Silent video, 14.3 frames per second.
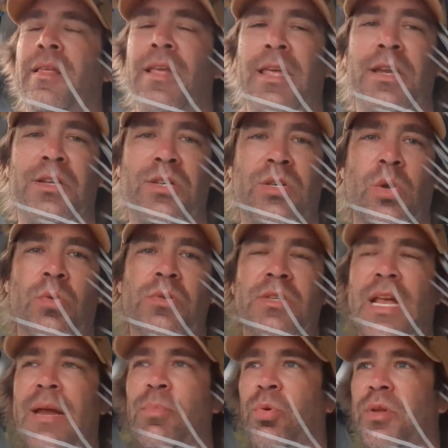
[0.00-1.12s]
It is so
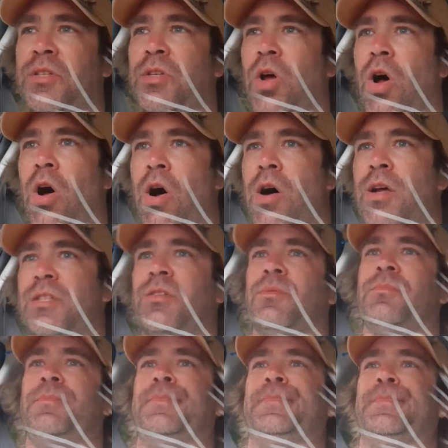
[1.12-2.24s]
stable. It's
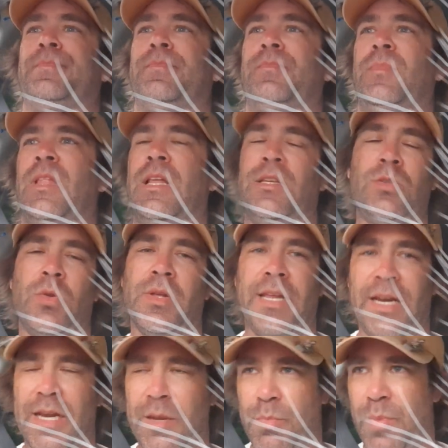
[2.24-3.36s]
awesome. It's only going
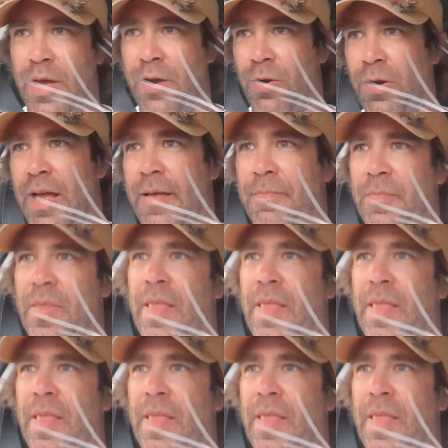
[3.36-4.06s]
to get better.